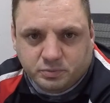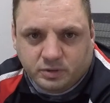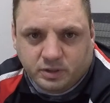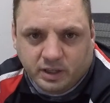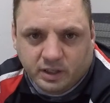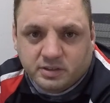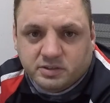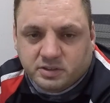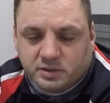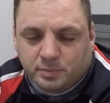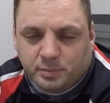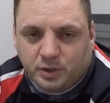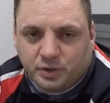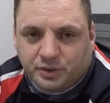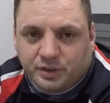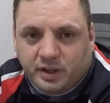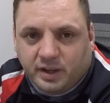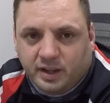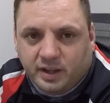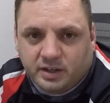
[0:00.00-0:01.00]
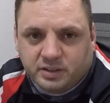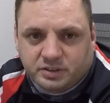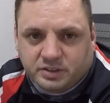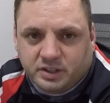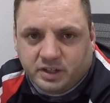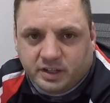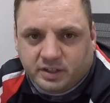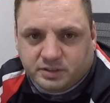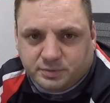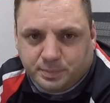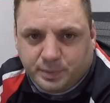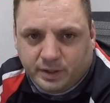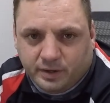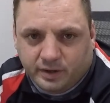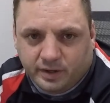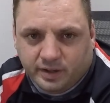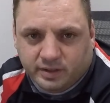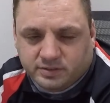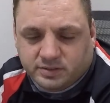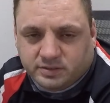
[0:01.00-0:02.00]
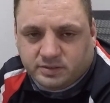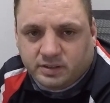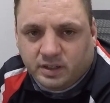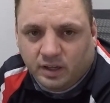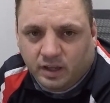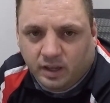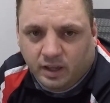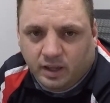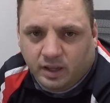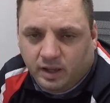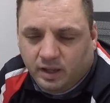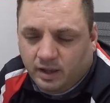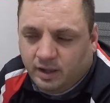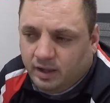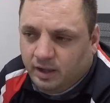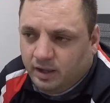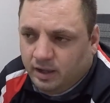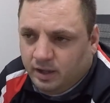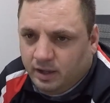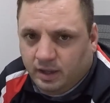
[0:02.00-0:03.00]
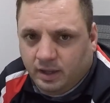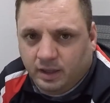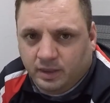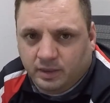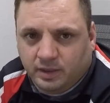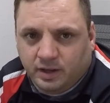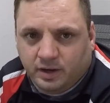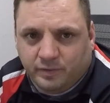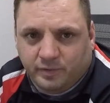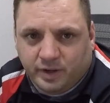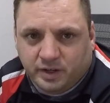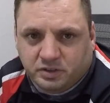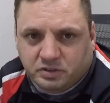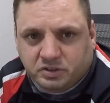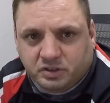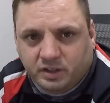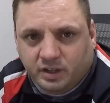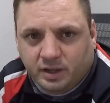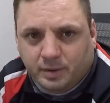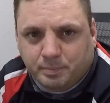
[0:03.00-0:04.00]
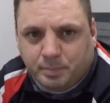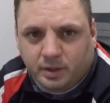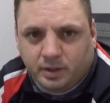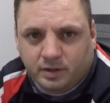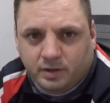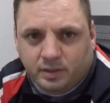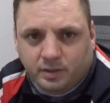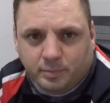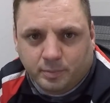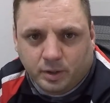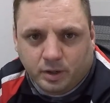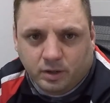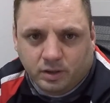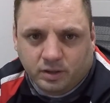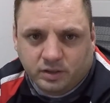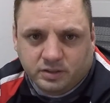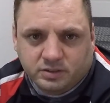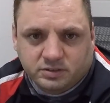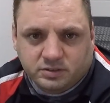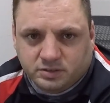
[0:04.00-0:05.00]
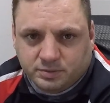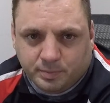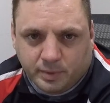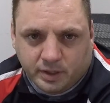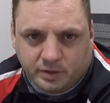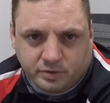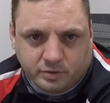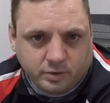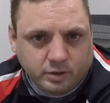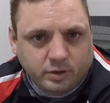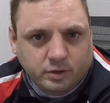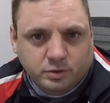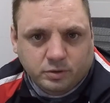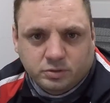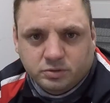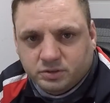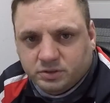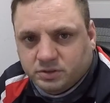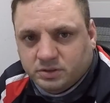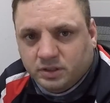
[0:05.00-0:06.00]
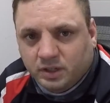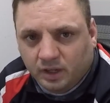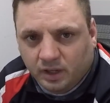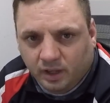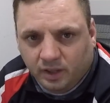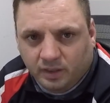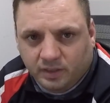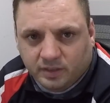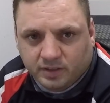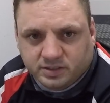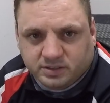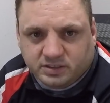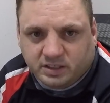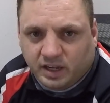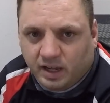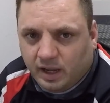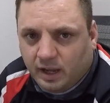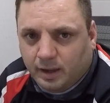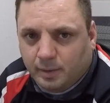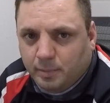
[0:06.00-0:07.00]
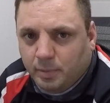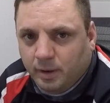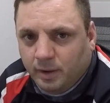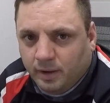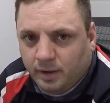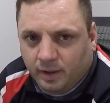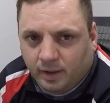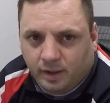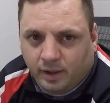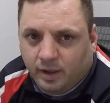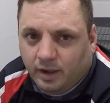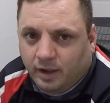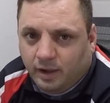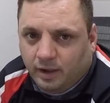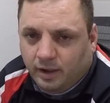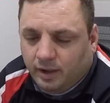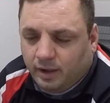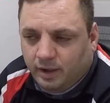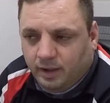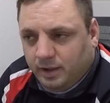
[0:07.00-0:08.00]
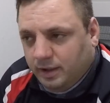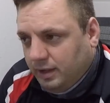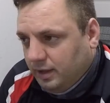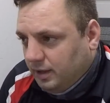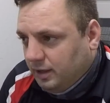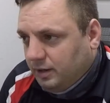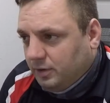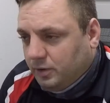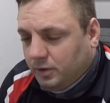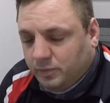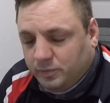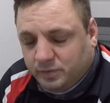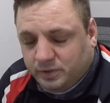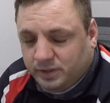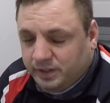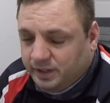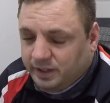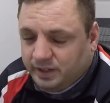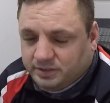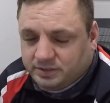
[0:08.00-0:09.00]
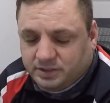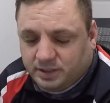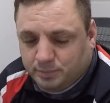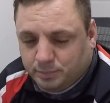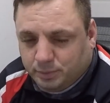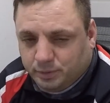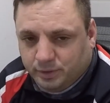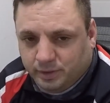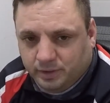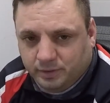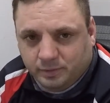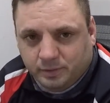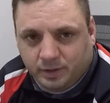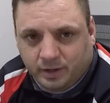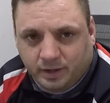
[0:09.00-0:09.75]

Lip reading: get some multi-engine experience, and then eventually up into the Merlins, Metros, the Saab, and hopefully at some point